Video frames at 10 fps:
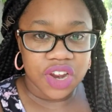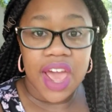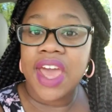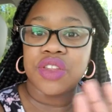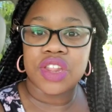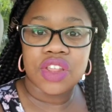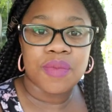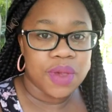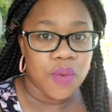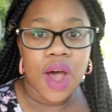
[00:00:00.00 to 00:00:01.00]
I had, it took
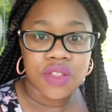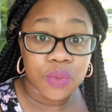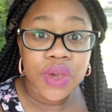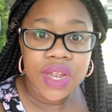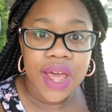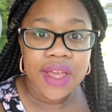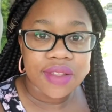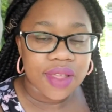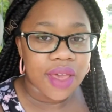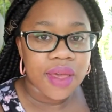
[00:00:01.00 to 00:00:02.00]
me a while to realize
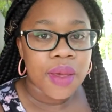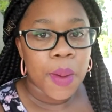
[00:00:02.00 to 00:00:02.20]
that,